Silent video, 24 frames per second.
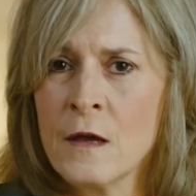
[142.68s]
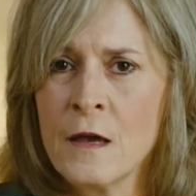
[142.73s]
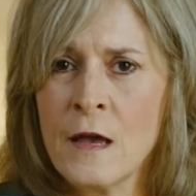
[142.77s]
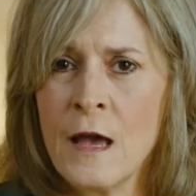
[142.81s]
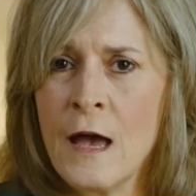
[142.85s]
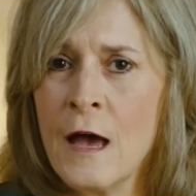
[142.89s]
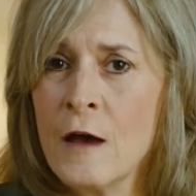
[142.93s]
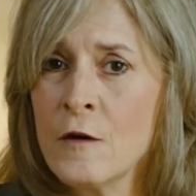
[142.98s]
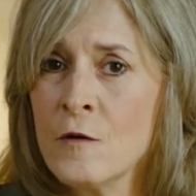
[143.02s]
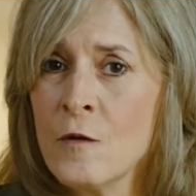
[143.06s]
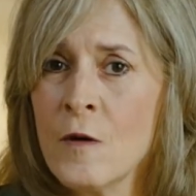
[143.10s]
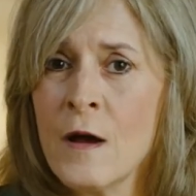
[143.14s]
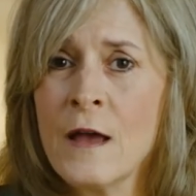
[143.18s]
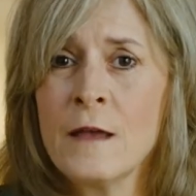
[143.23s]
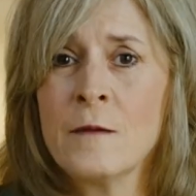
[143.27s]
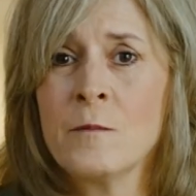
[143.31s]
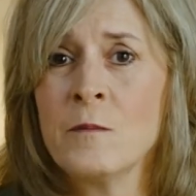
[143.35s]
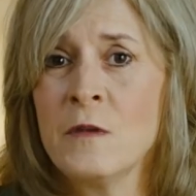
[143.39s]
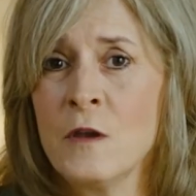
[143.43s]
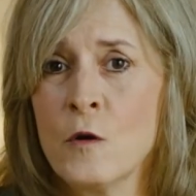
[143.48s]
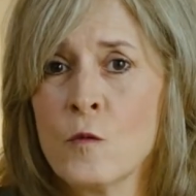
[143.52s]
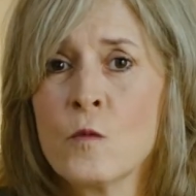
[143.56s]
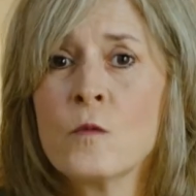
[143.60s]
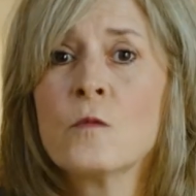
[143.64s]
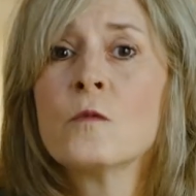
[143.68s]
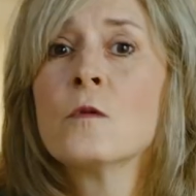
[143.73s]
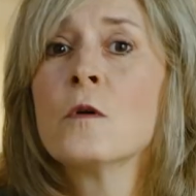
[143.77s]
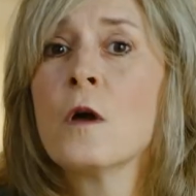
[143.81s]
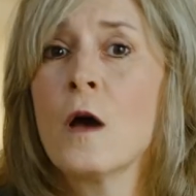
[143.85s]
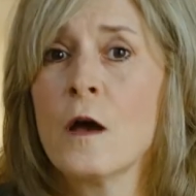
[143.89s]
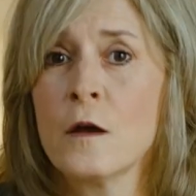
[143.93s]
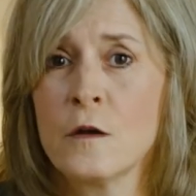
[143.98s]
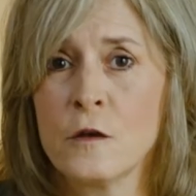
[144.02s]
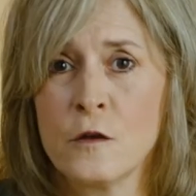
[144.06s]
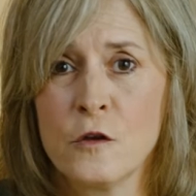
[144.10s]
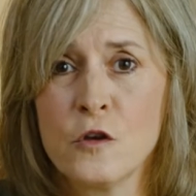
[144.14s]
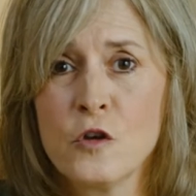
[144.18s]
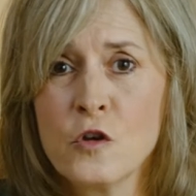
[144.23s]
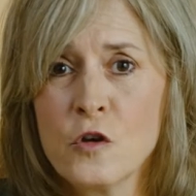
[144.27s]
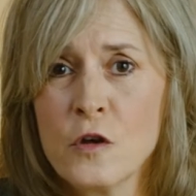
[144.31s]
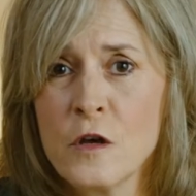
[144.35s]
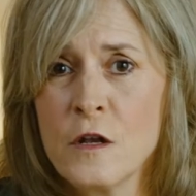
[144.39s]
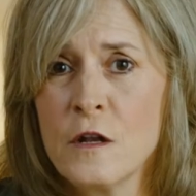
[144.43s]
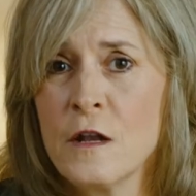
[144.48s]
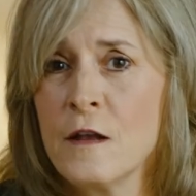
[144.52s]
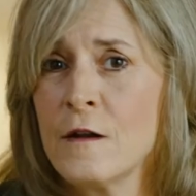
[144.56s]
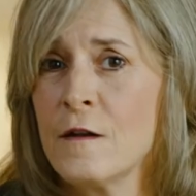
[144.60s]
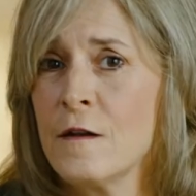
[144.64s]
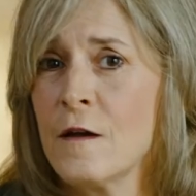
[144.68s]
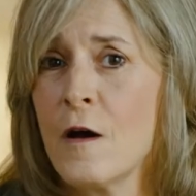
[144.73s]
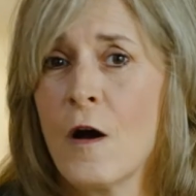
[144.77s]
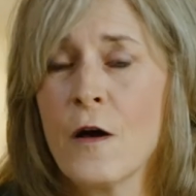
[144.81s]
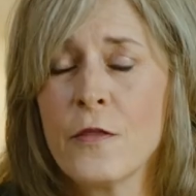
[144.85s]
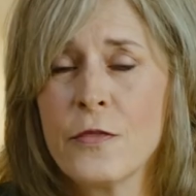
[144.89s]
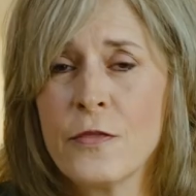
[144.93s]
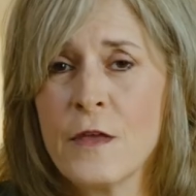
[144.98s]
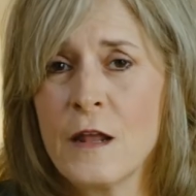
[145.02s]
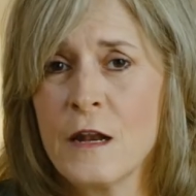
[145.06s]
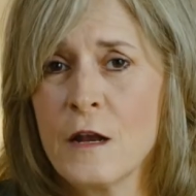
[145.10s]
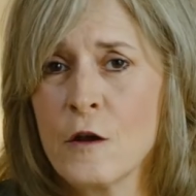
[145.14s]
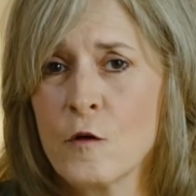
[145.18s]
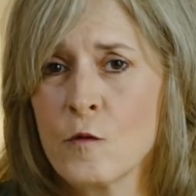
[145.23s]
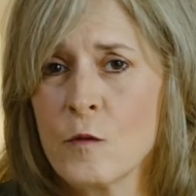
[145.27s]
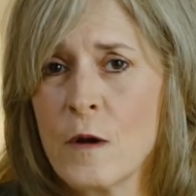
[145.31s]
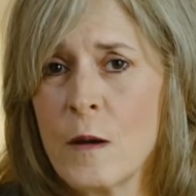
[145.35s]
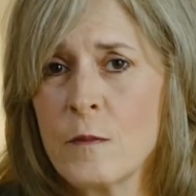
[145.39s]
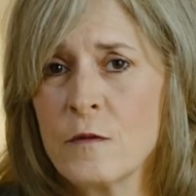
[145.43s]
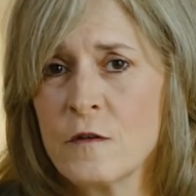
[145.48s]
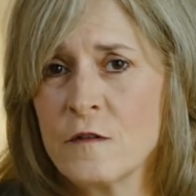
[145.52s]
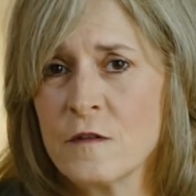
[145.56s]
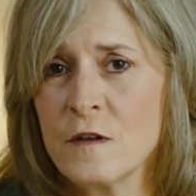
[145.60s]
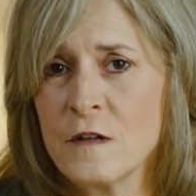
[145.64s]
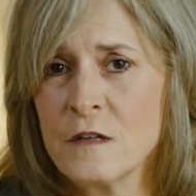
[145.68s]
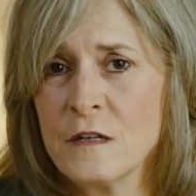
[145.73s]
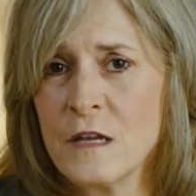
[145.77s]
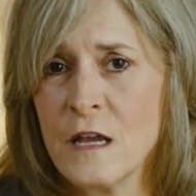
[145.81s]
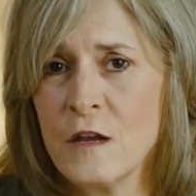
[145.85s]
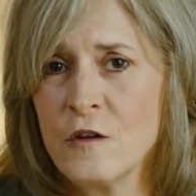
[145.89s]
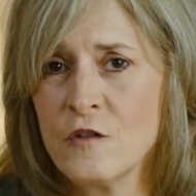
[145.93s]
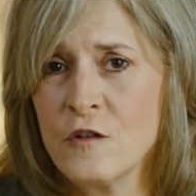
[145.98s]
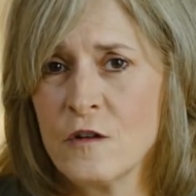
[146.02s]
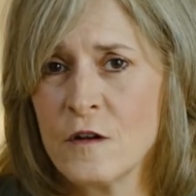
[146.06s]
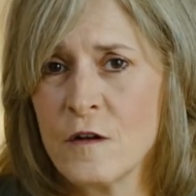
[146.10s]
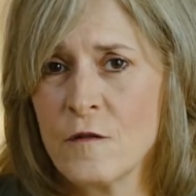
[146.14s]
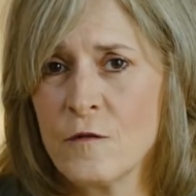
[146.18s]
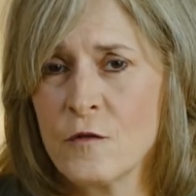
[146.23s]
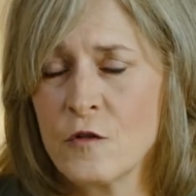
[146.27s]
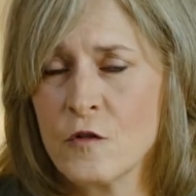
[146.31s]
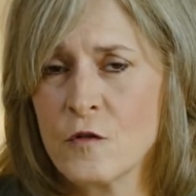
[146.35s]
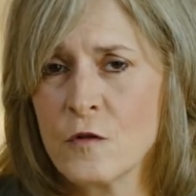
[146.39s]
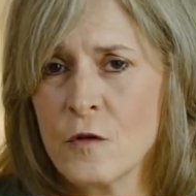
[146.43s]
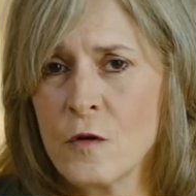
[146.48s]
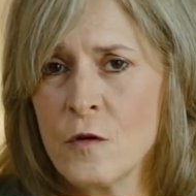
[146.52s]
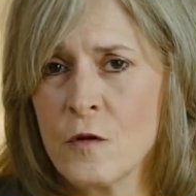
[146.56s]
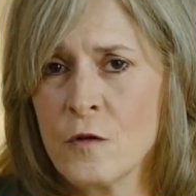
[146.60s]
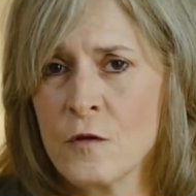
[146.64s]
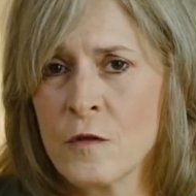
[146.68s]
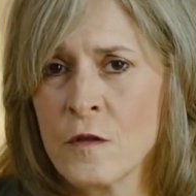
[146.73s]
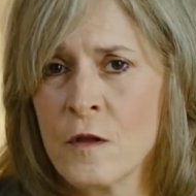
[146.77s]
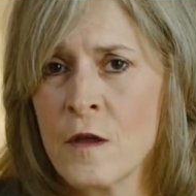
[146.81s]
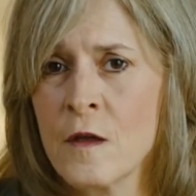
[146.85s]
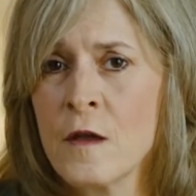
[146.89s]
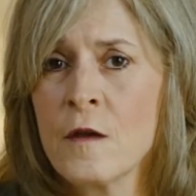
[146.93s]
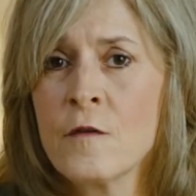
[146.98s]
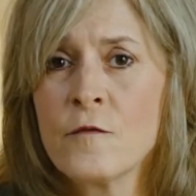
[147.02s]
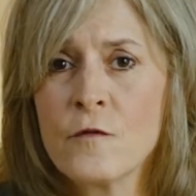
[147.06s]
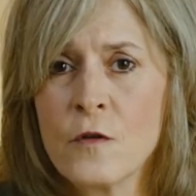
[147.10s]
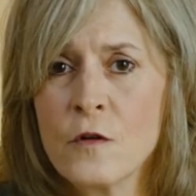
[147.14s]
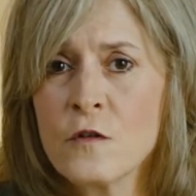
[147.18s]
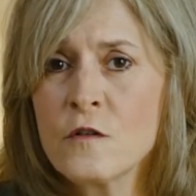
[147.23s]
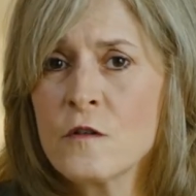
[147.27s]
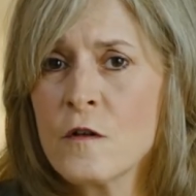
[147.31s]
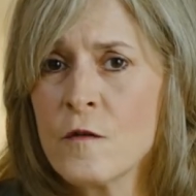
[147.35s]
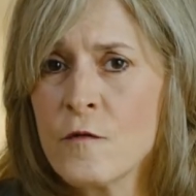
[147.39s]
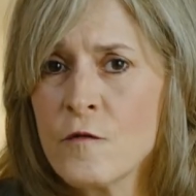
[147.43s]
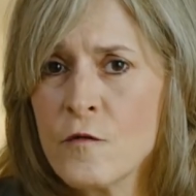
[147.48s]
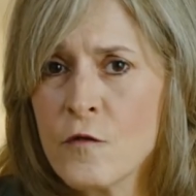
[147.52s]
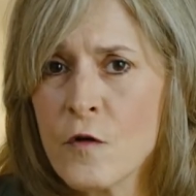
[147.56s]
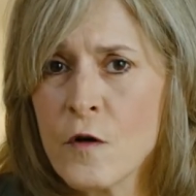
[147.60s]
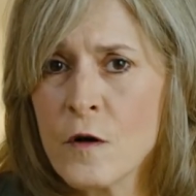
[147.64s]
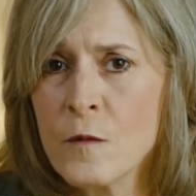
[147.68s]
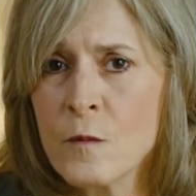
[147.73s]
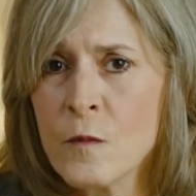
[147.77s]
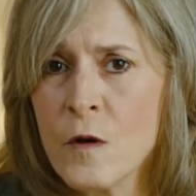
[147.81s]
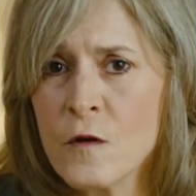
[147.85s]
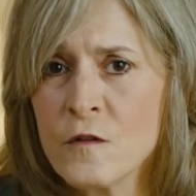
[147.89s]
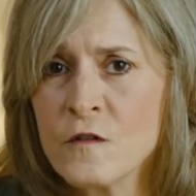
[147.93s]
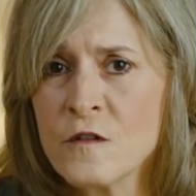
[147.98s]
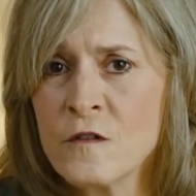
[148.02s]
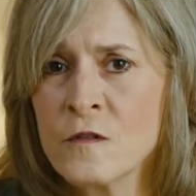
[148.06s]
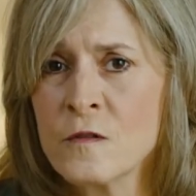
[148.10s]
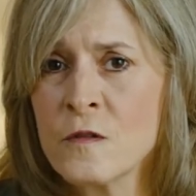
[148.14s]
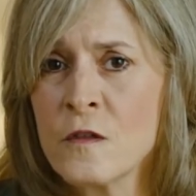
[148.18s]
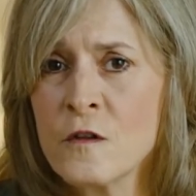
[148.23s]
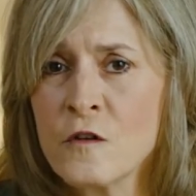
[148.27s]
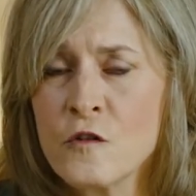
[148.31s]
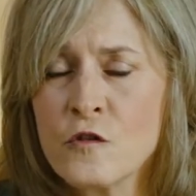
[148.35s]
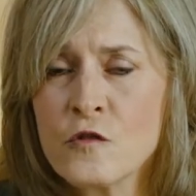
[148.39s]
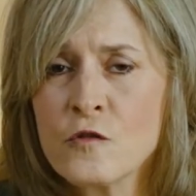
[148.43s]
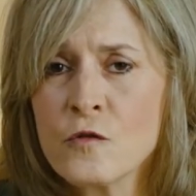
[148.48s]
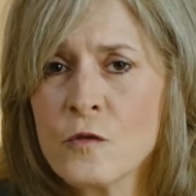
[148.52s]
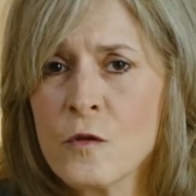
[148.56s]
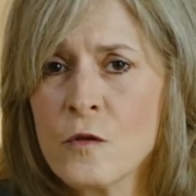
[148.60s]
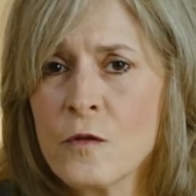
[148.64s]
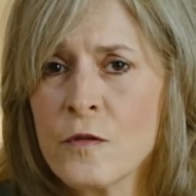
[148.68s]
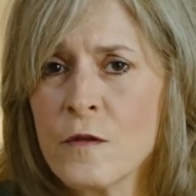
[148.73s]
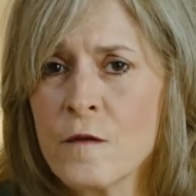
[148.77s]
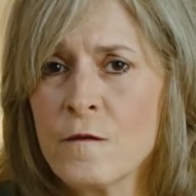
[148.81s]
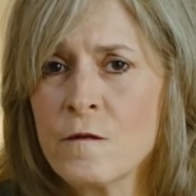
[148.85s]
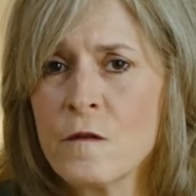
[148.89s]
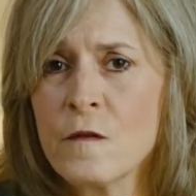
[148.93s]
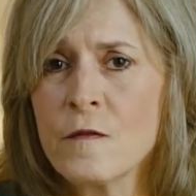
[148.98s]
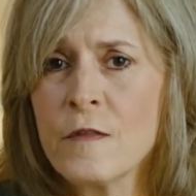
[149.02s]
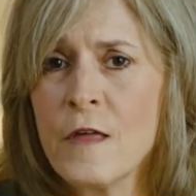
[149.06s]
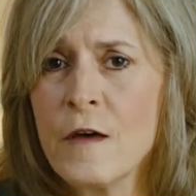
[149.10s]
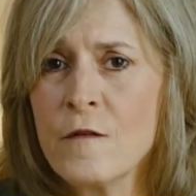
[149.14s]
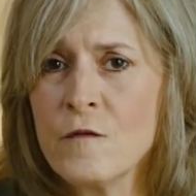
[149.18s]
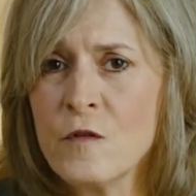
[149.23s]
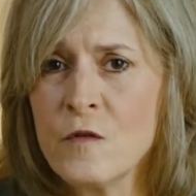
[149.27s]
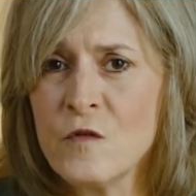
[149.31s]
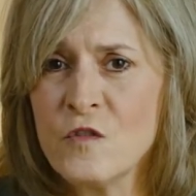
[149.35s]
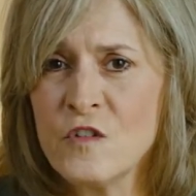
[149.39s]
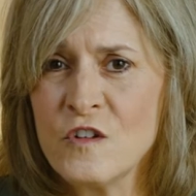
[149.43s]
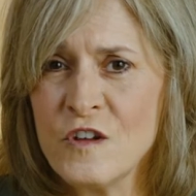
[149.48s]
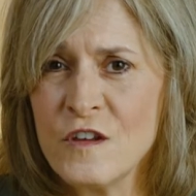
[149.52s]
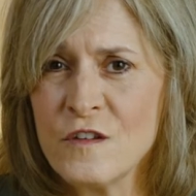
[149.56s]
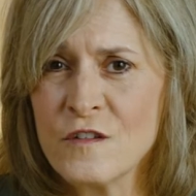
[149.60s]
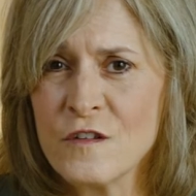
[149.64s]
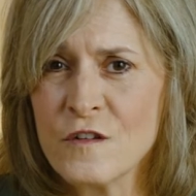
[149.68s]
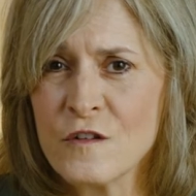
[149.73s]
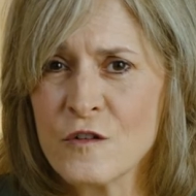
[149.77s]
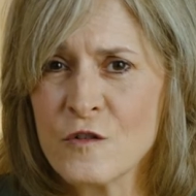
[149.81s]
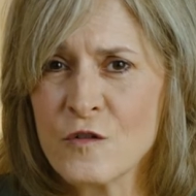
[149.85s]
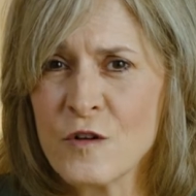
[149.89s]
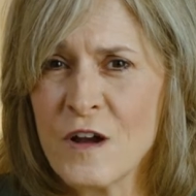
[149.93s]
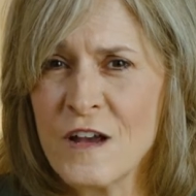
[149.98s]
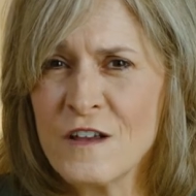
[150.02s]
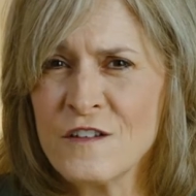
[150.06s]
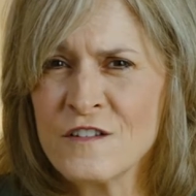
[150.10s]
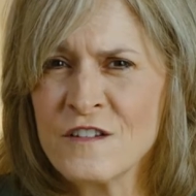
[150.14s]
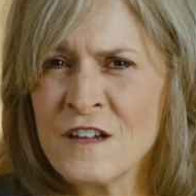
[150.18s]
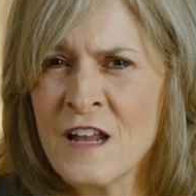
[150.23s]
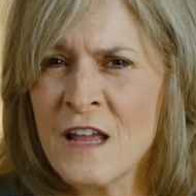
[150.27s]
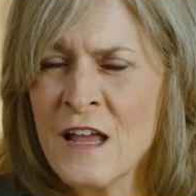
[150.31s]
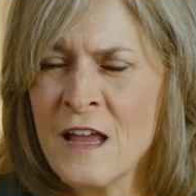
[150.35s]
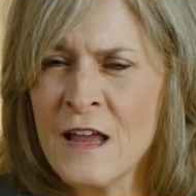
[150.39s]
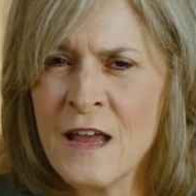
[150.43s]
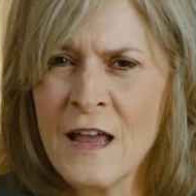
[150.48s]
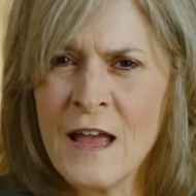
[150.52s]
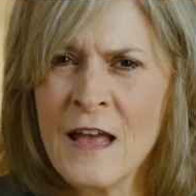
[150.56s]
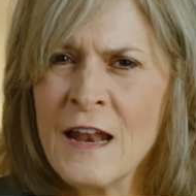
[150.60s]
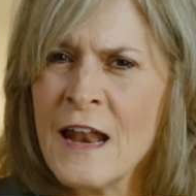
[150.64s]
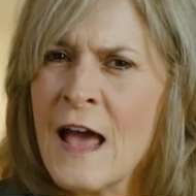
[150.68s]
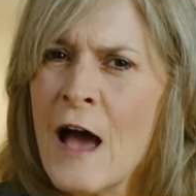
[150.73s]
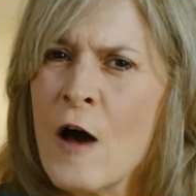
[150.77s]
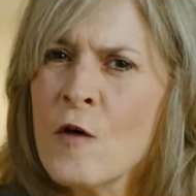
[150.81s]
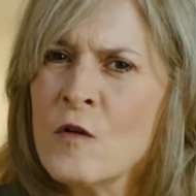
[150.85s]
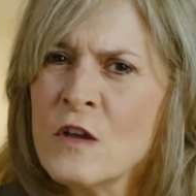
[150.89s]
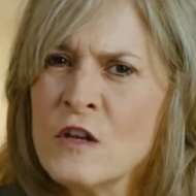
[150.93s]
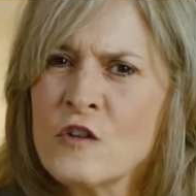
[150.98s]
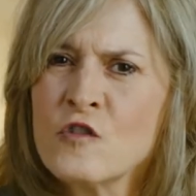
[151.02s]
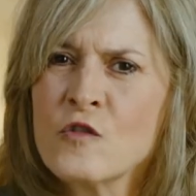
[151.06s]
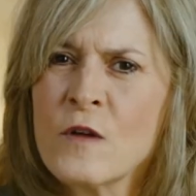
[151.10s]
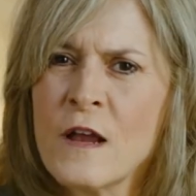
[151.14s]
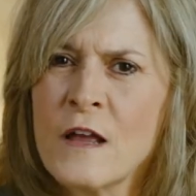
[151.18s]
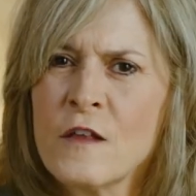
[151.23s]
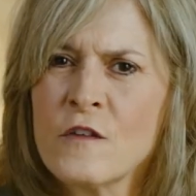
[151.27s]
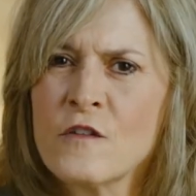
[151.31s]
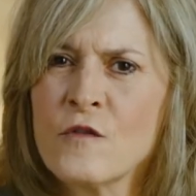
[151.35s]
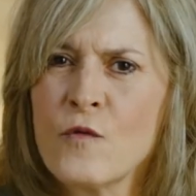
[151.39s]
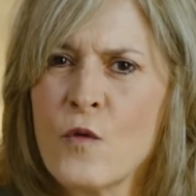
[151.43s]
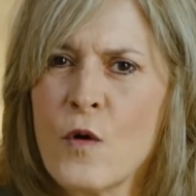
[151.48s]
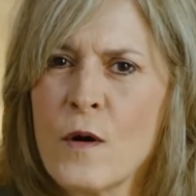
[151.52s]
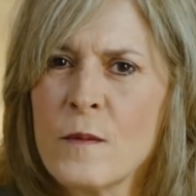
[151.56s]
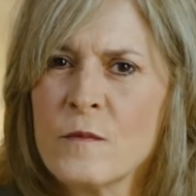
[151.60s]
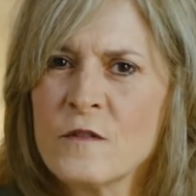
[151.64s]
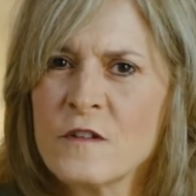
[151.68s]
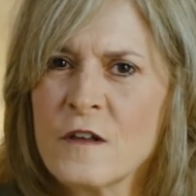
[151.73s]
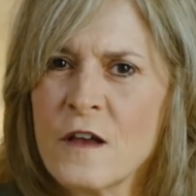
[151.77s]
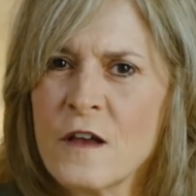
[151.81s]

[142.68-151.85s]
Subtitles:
How do I be a good and authentic representation of truth? First and foremost, the truth of the love of Jesus Christ and how he transforms